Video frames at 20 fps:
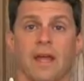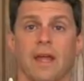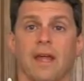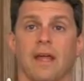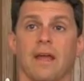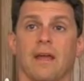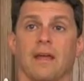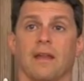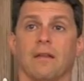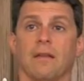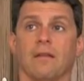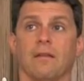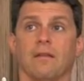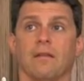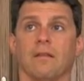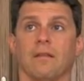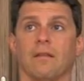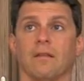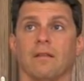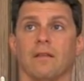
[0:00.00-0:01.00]

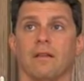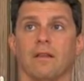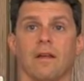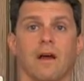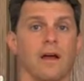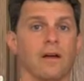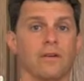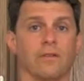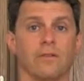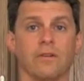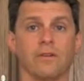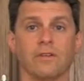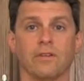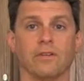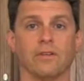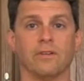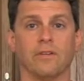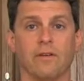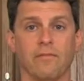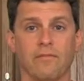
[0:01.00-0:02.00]
and the doctor is
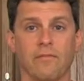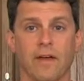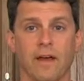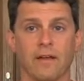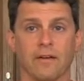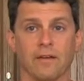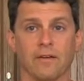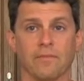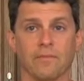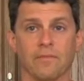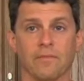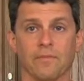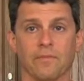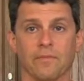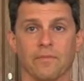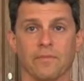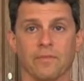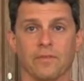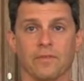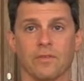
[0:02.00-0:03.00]
just dumbfounded.
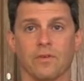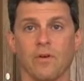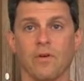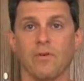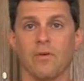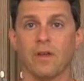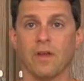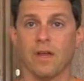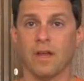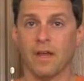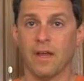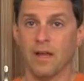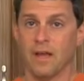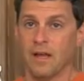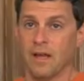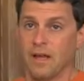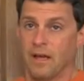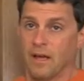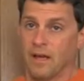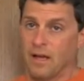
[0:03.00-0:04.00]
So
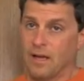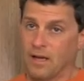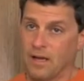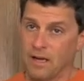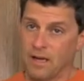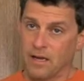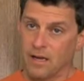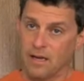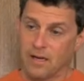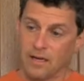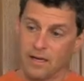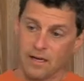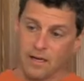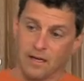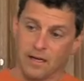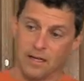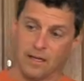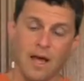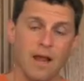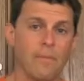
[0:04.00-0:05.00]

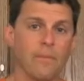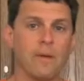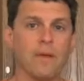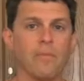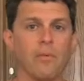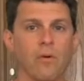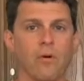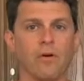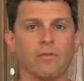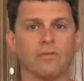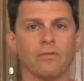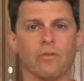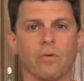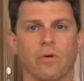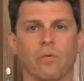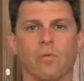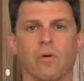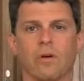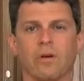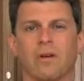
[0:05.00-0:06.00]
a lot of people also
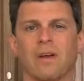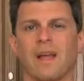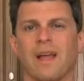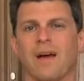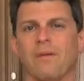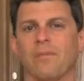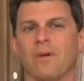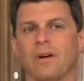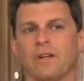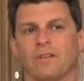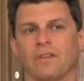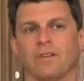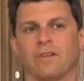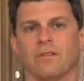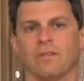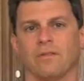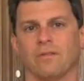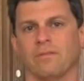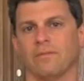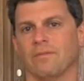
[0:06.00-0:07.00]
are wondering how
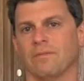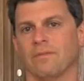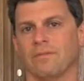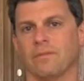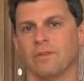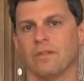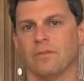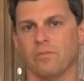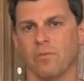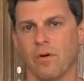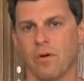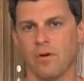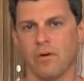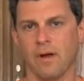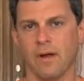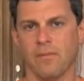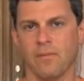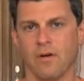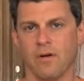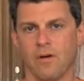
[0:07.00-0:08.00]
much this
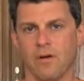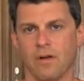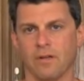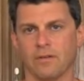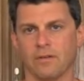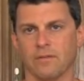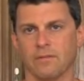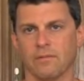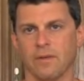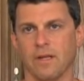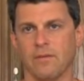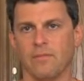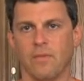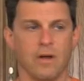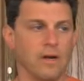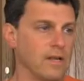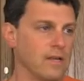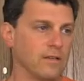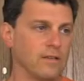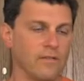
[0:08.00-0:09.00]
program costs. And
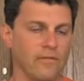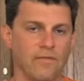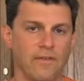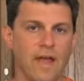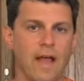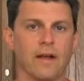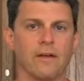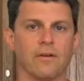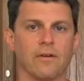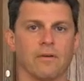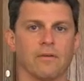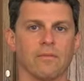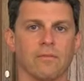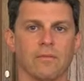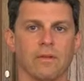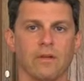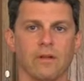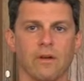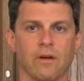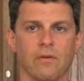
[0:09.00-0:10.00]
money is a
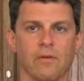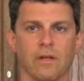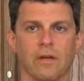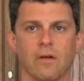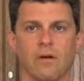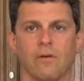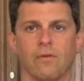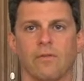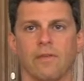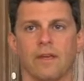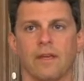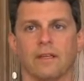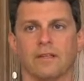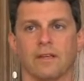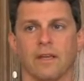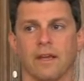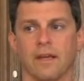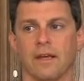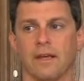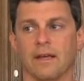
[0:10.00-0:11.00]
factor, in all things.
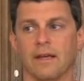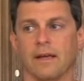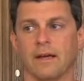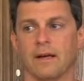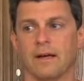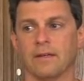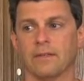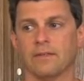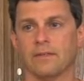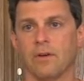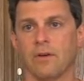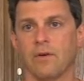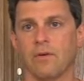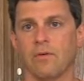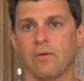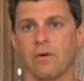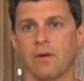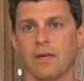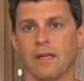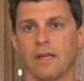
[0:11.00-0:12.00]

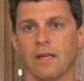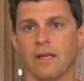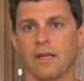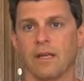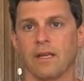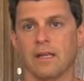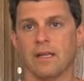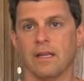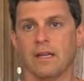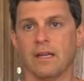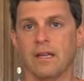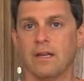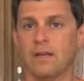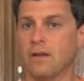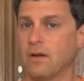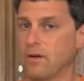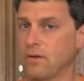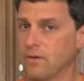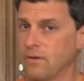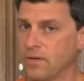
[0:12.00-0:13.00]
So you need
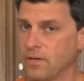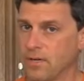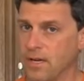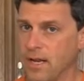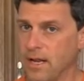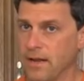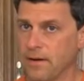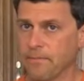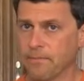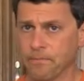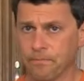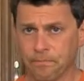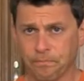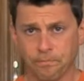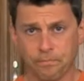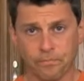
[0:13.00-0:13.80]
to understand